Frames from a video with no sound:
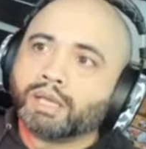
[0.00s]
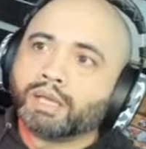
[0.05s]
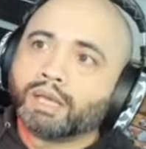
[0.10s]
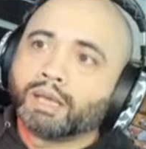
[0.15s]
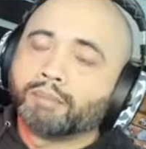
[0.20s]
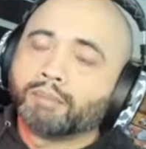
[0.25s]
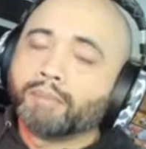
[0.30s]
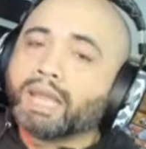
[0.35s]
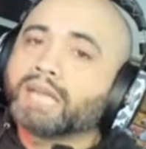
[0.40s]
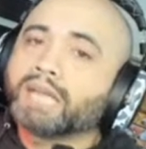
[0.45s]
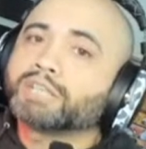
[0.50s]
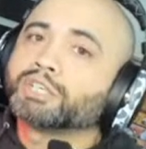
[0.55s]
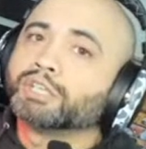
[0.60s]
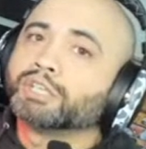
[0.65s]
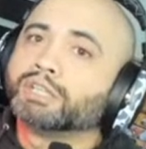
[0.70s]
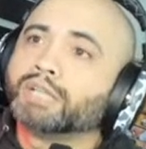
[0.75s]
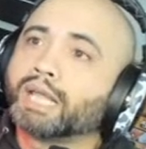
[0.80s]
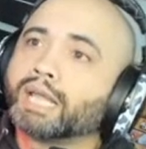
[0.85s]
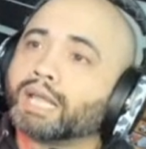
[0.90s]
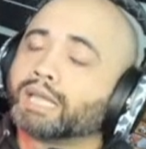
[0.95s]

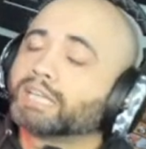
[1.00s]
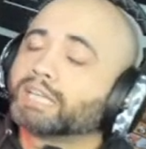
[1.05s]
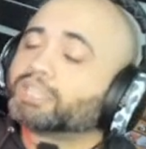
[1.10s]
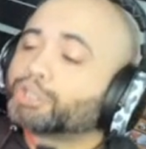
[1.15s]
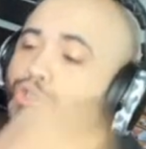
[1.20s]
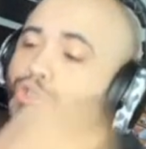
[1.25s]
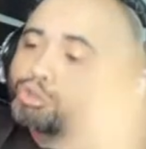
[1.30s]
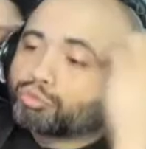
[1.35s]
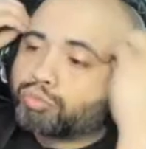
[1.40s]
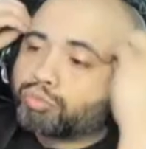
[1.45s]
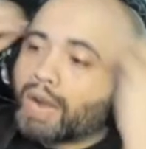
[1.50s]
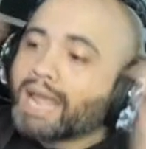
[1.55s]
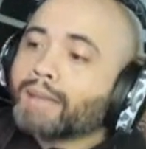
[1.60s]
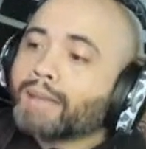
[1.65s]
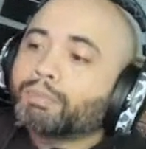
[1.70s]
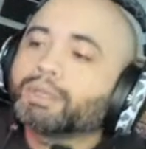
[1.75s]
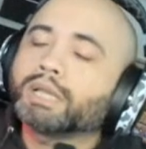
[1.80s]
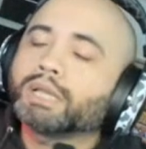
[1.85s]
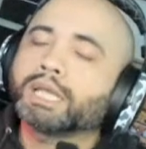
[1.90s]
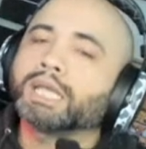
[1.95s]
Imagine that.
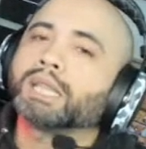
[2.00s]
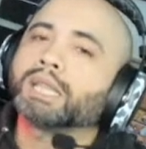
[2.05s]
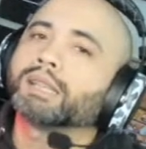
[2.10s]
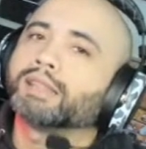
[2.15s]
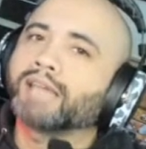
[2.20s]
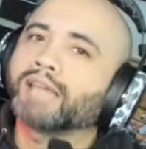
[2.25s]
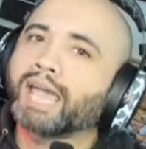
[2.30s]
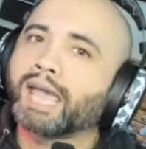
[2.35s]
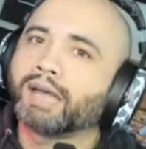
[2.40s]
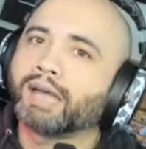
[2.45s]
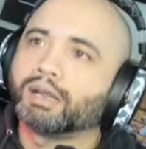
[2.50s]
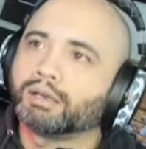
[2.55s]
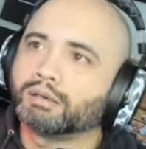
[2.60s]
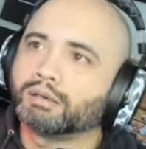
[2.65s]
Extrapolate that